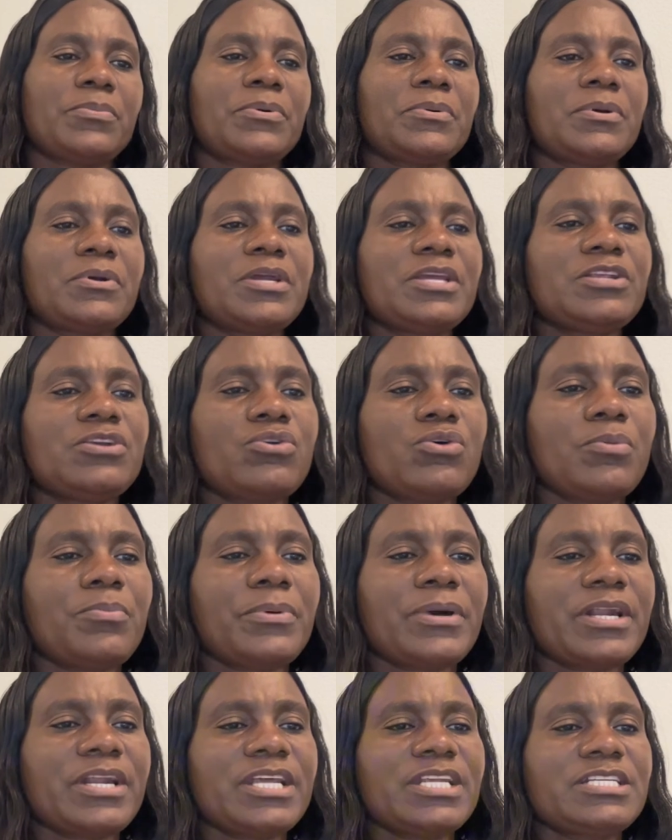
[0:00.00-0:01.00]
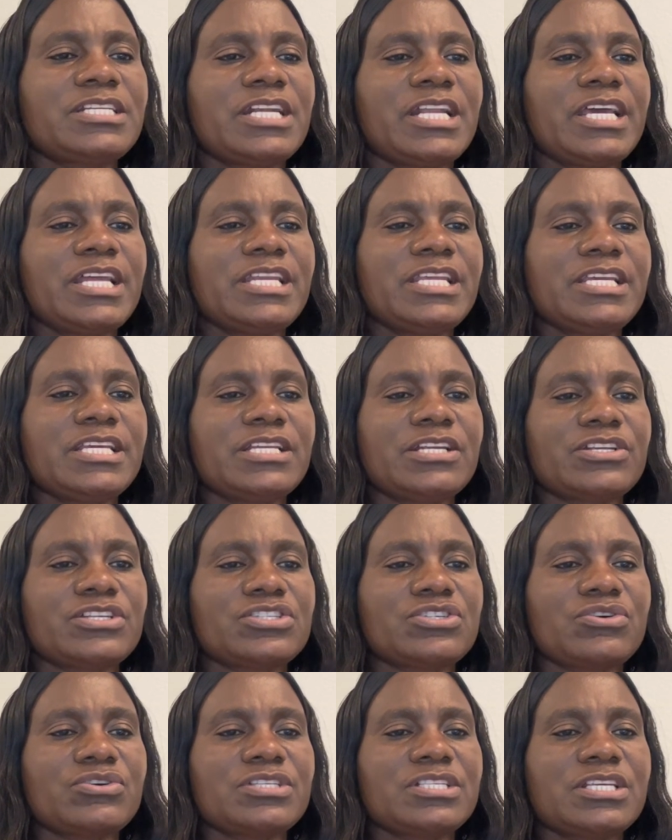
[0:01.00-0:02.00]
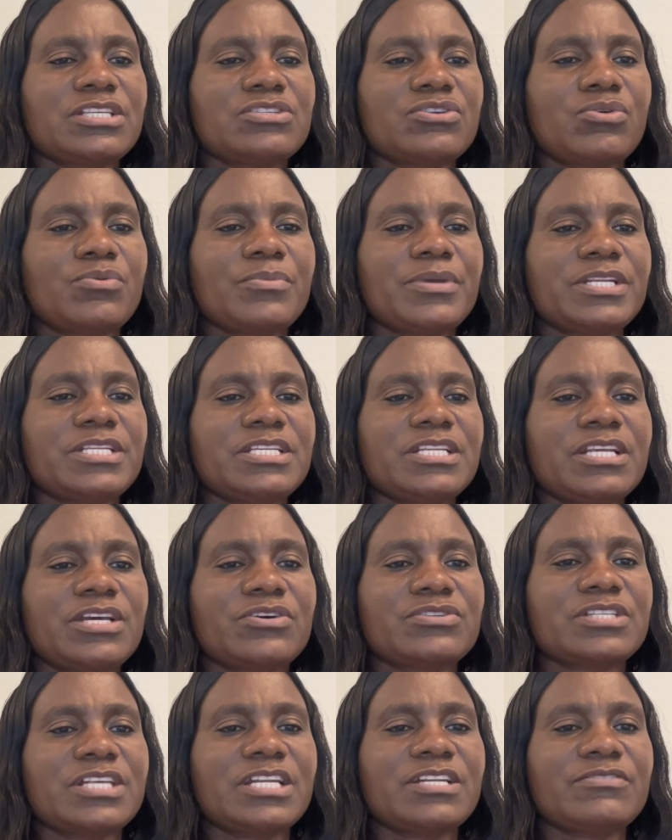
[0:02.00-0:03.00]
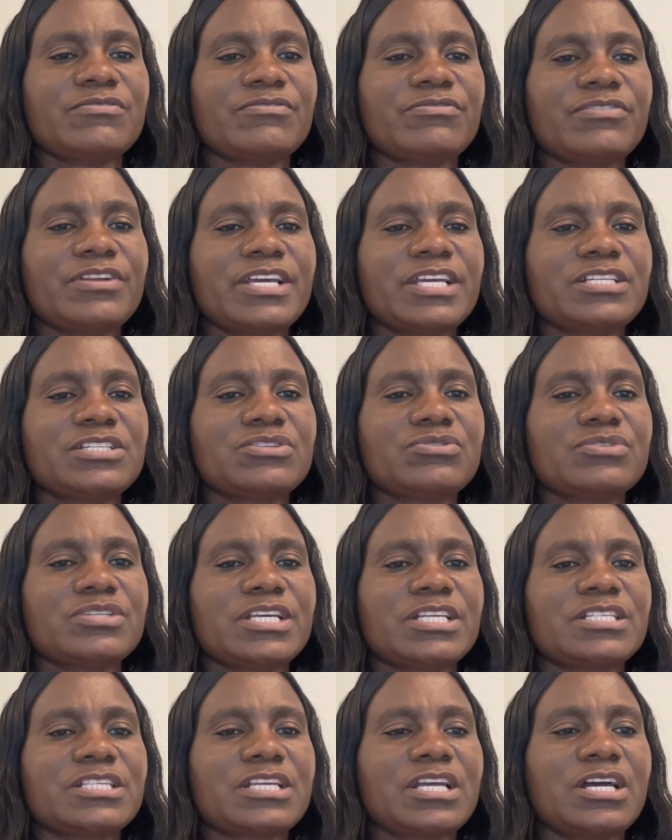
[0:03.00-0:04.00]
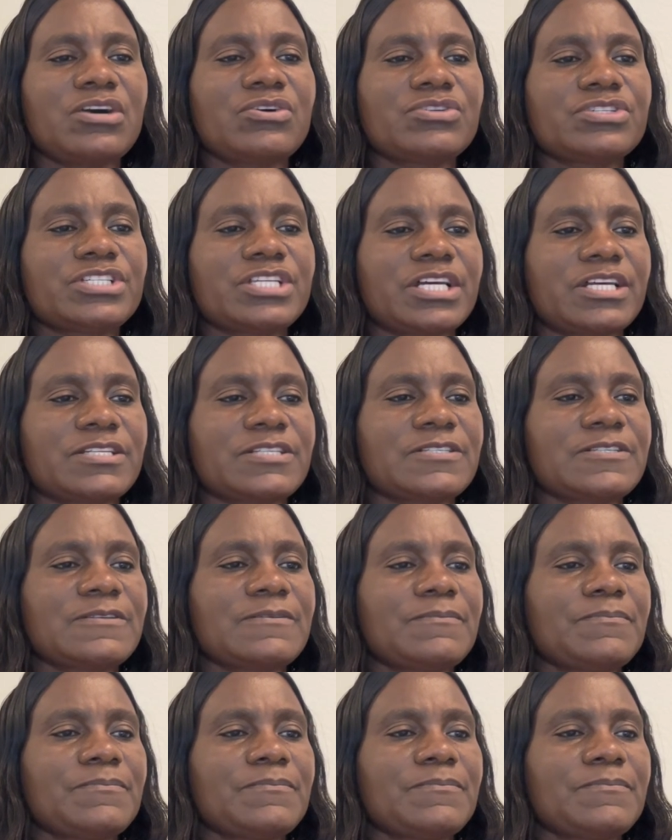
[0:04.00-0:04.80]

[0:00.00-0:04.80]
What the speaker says: incorporate learning resources or materials that reflect students' cultures.